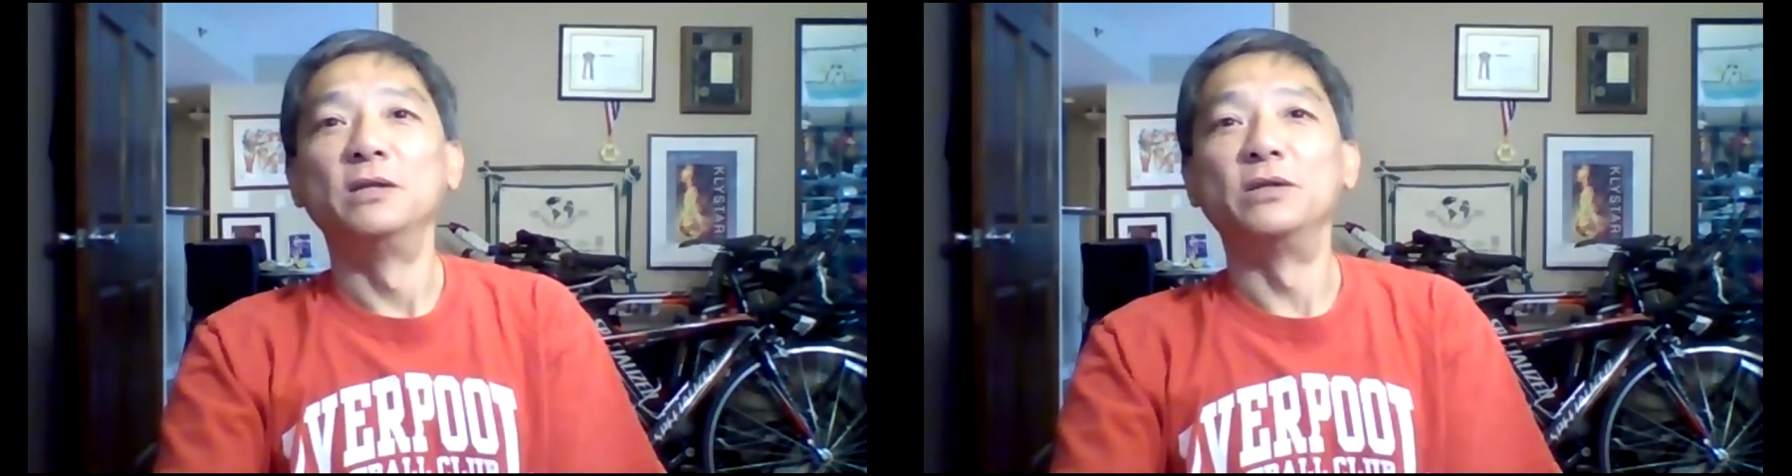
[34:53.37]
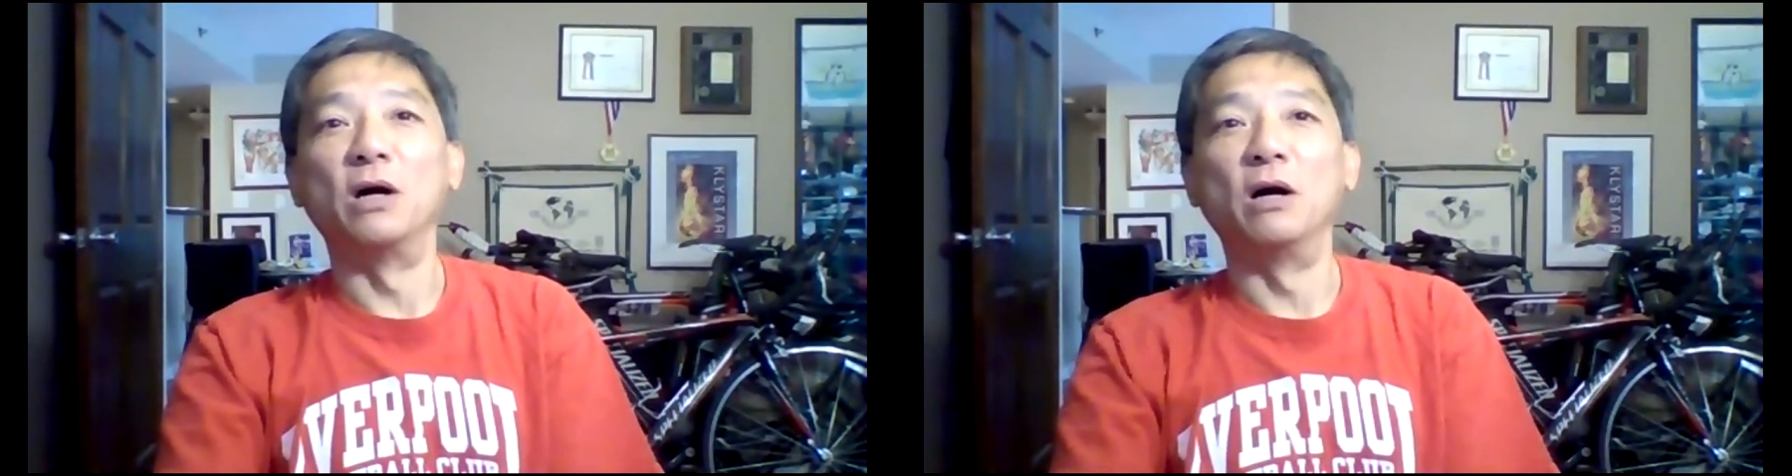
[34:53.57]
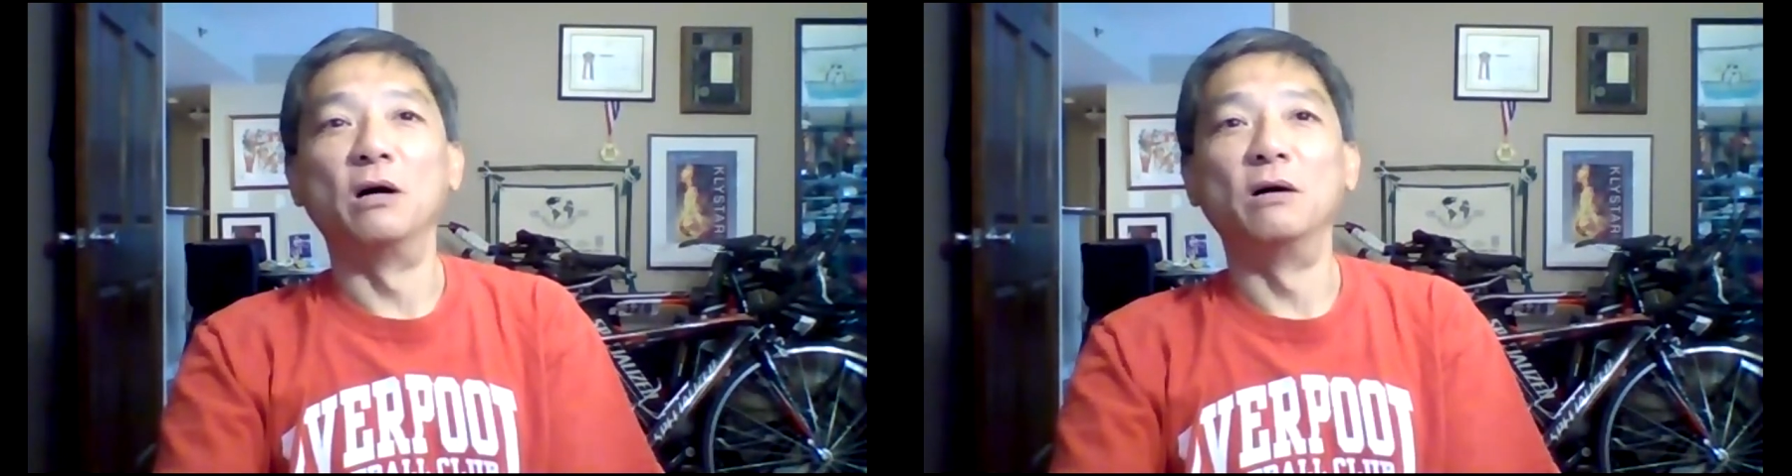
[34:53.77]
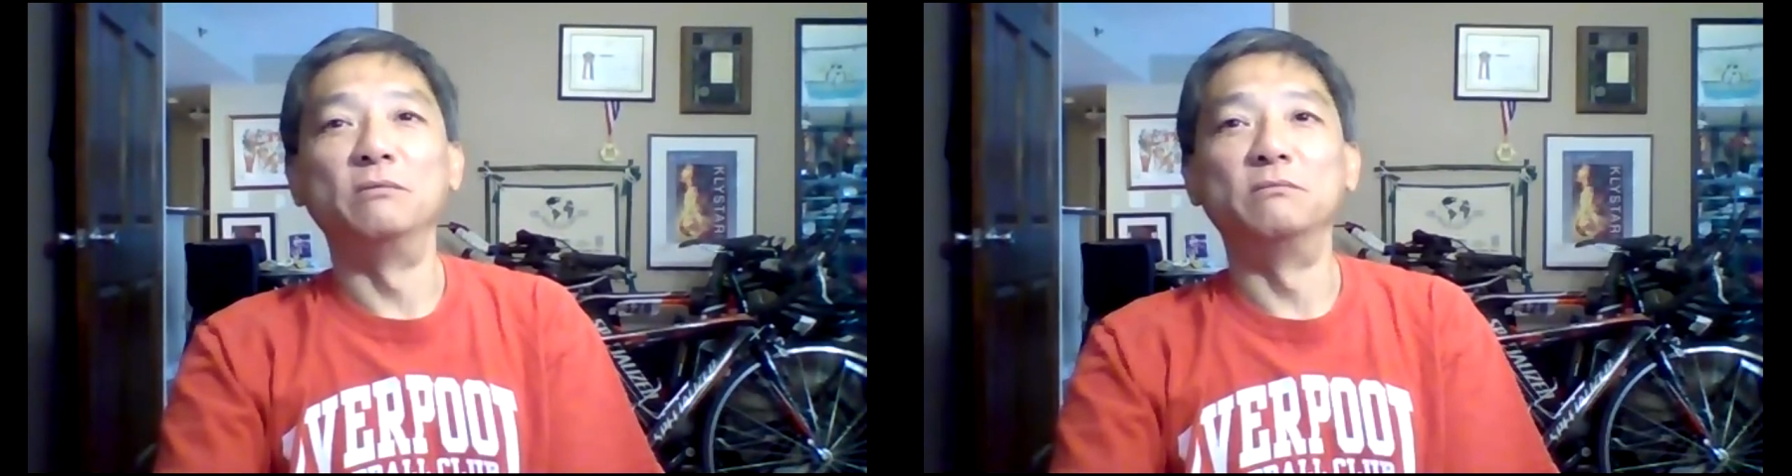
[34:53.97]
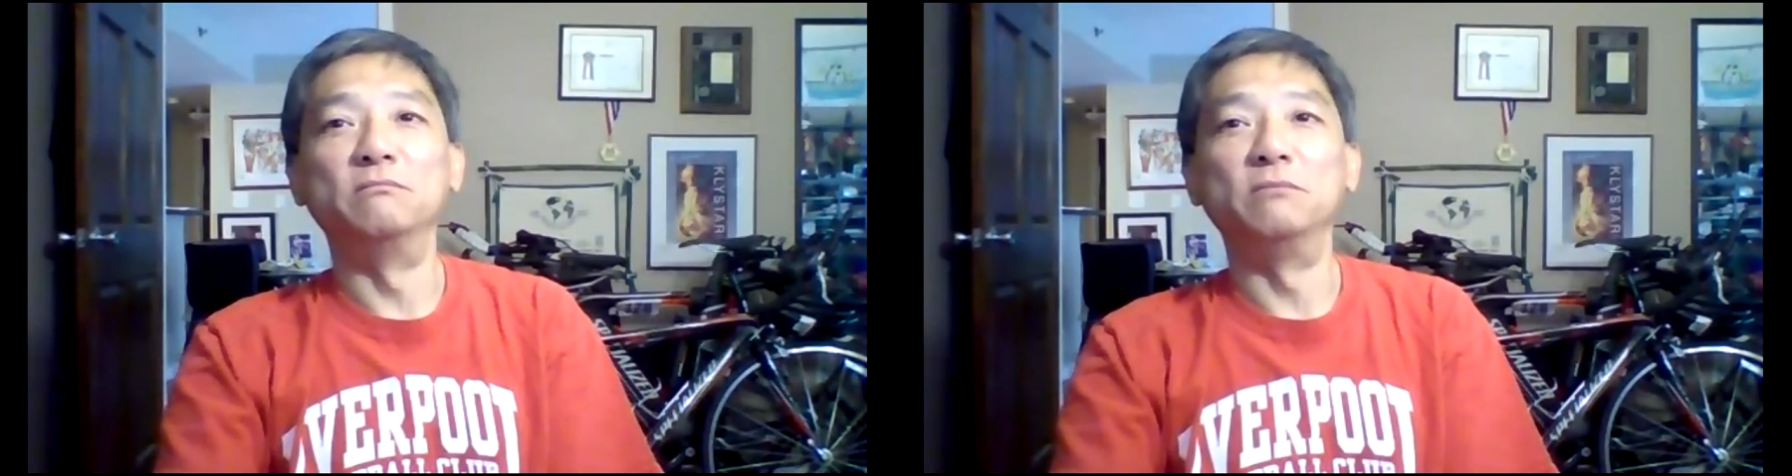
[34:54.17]

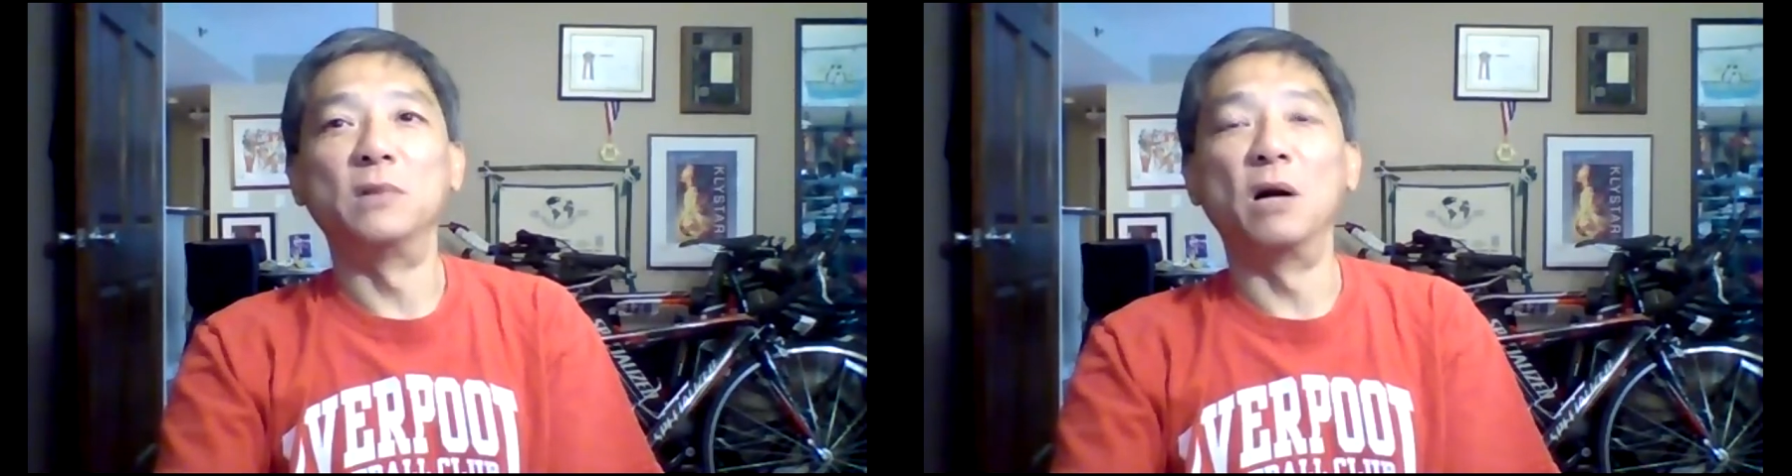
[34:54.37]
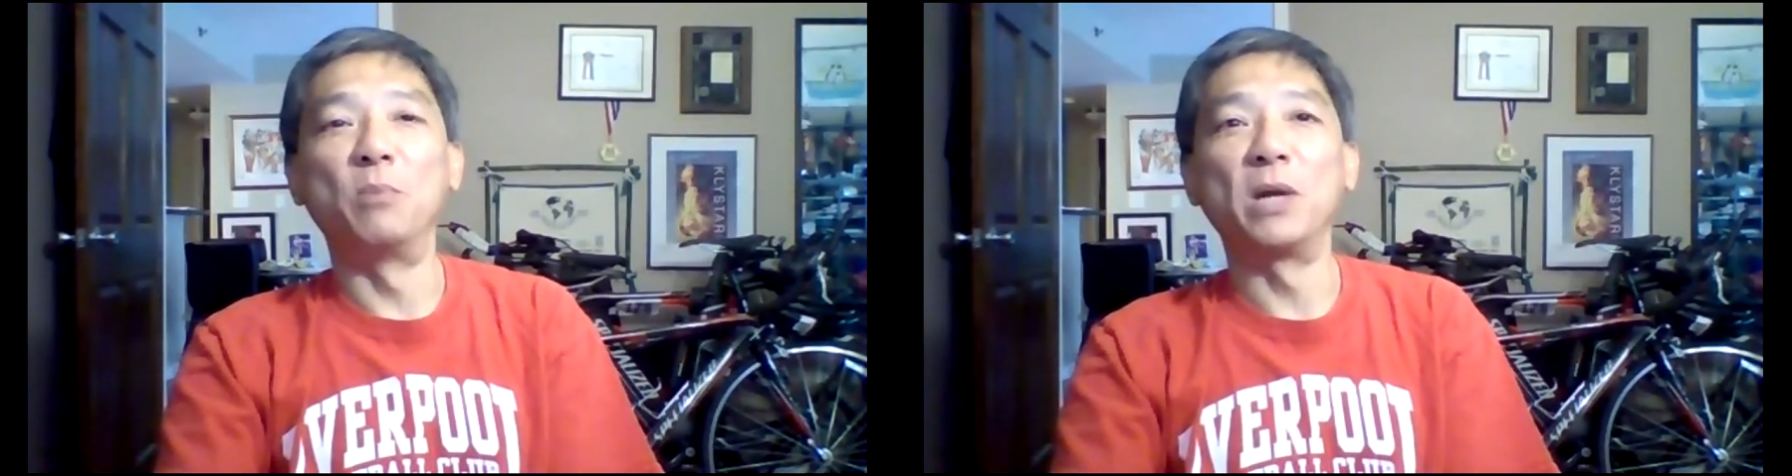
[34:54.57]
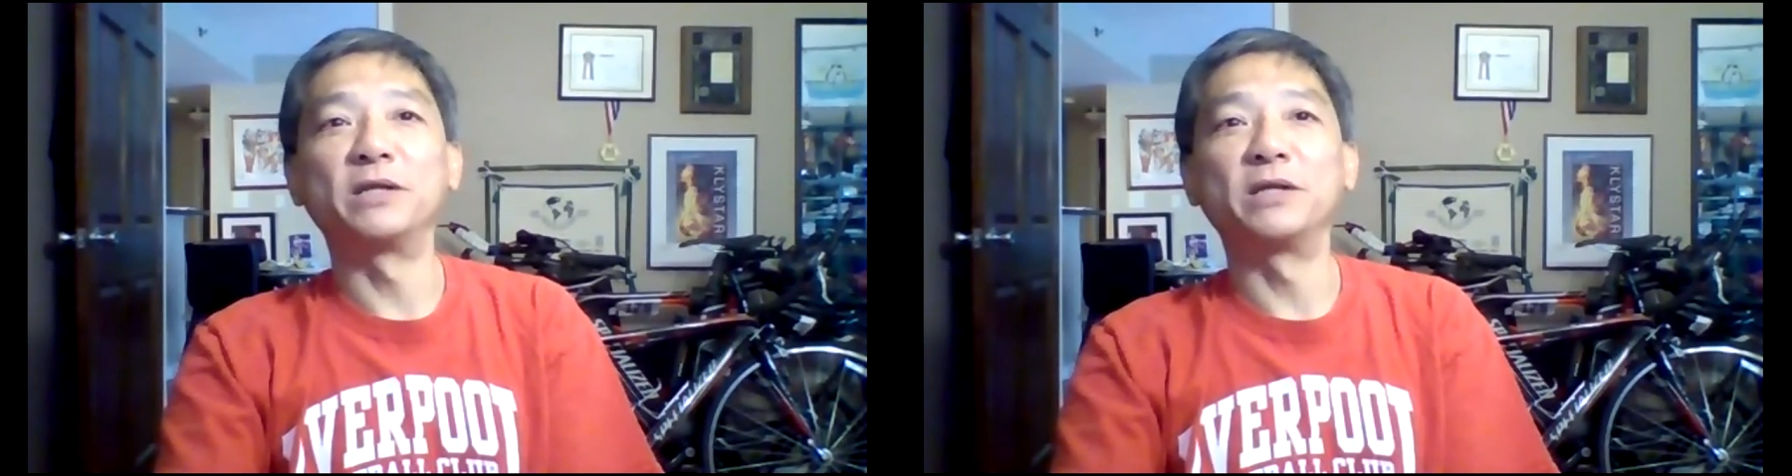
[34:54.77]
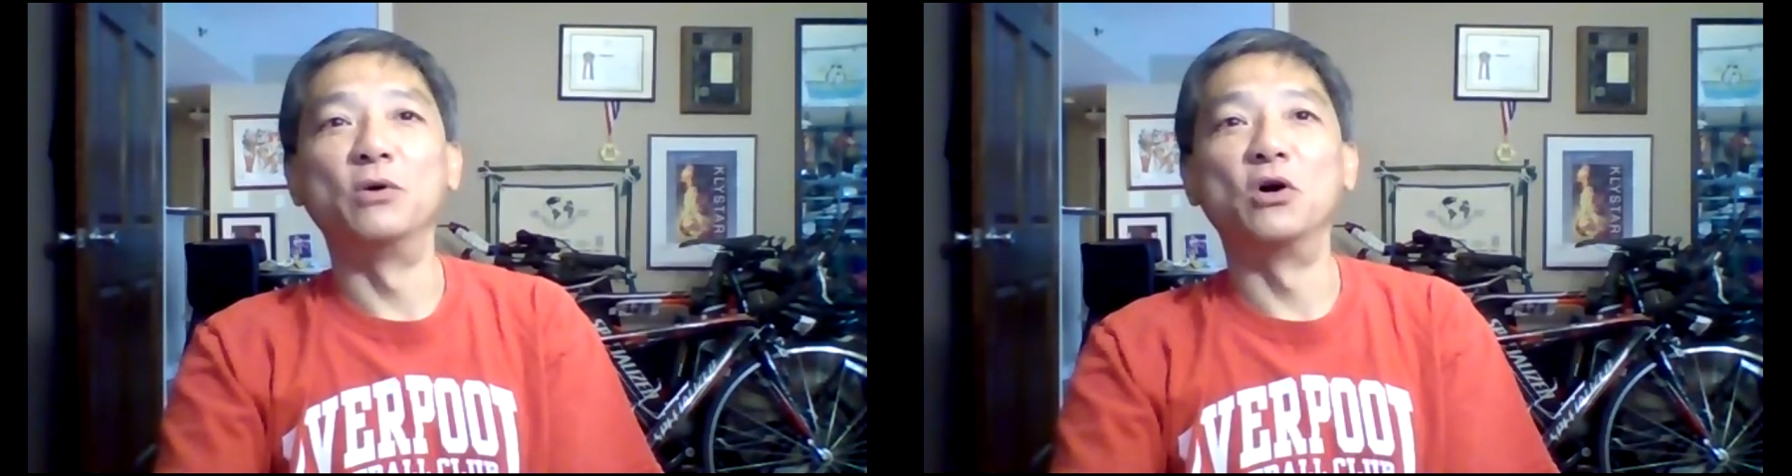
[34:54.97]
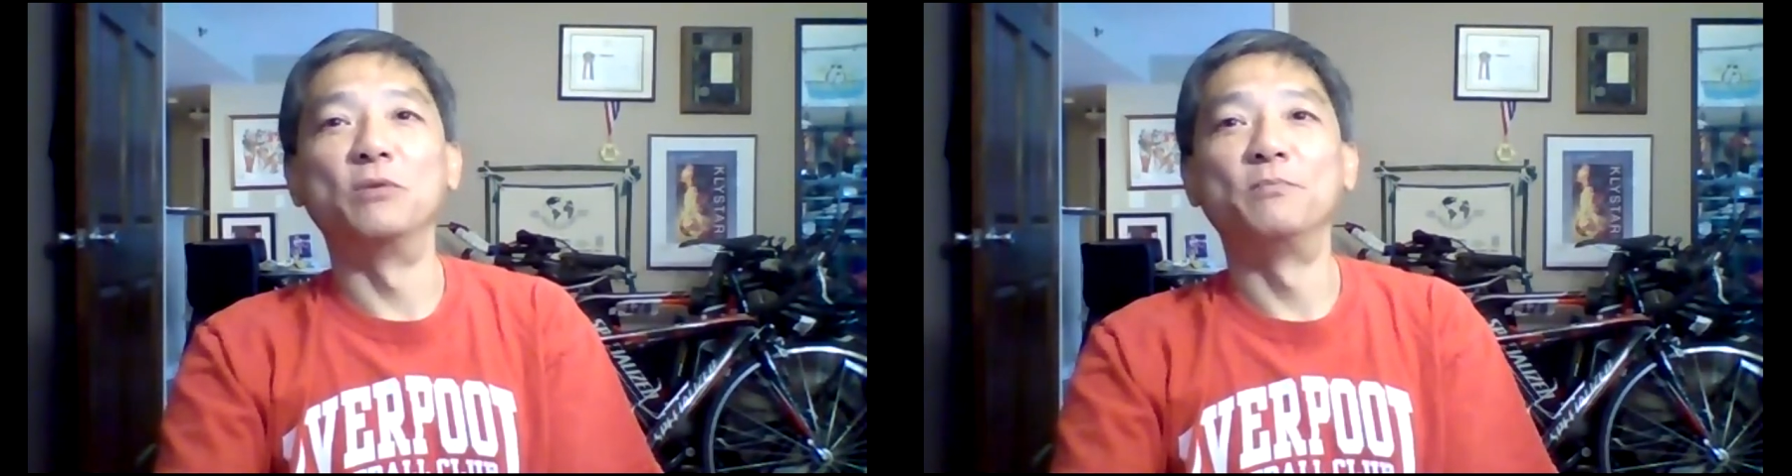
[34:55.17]
So God bless
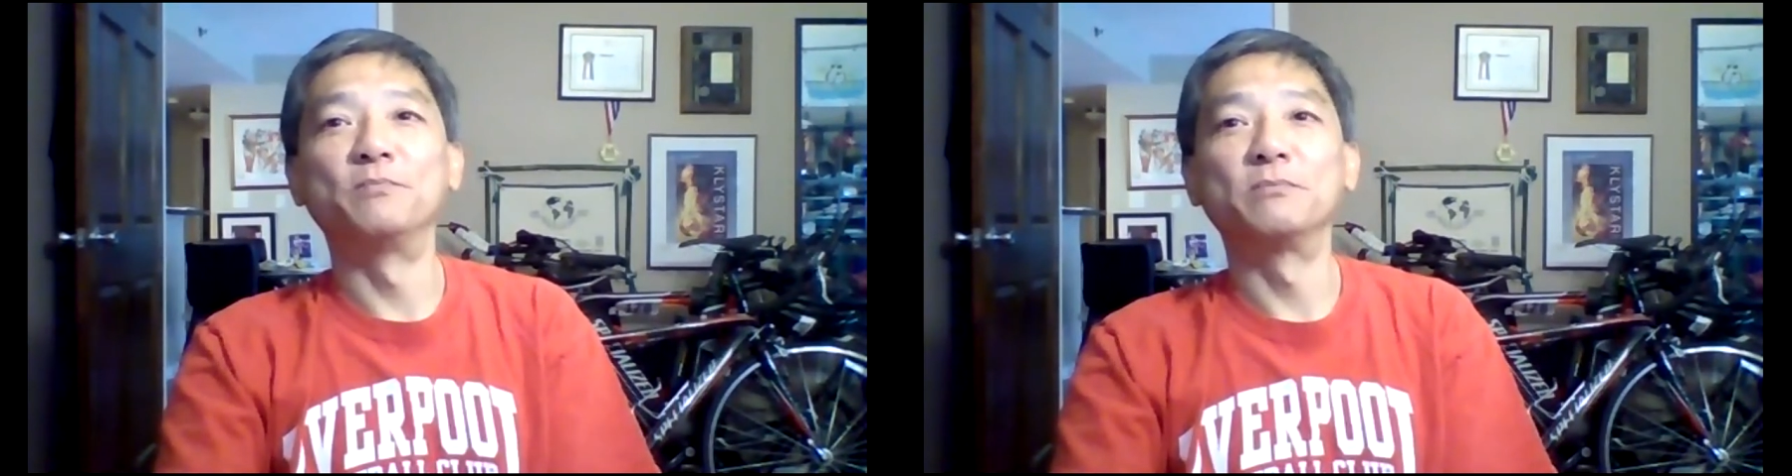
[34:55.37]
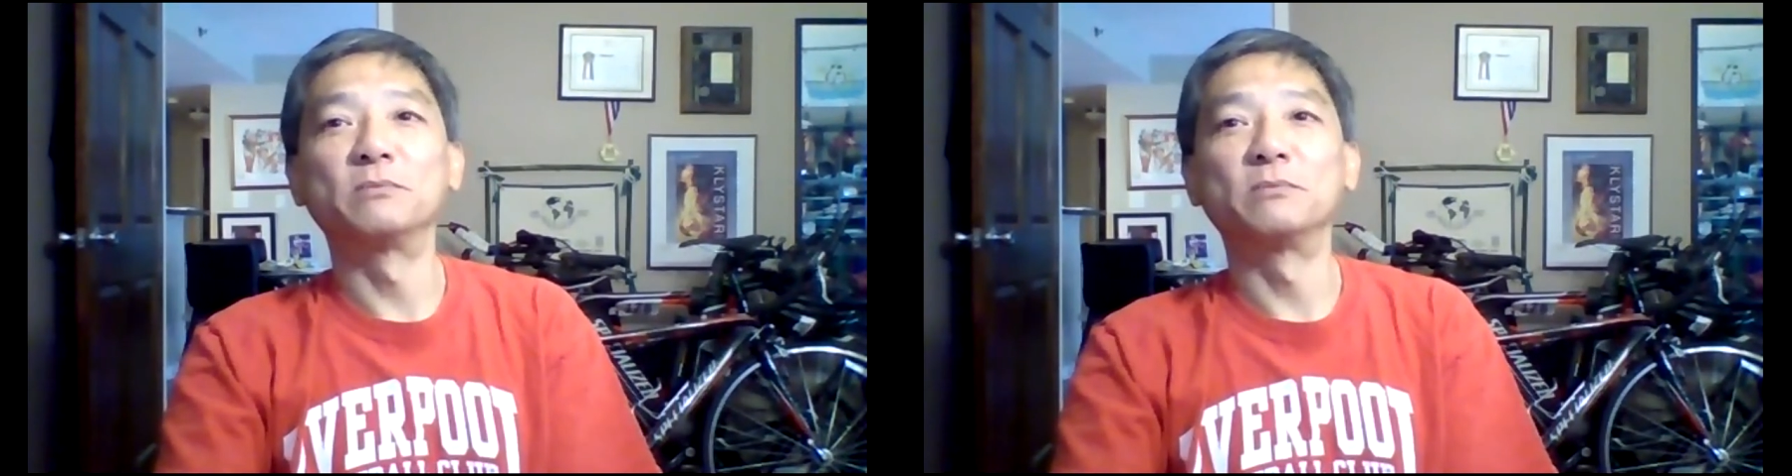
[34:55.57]
you all.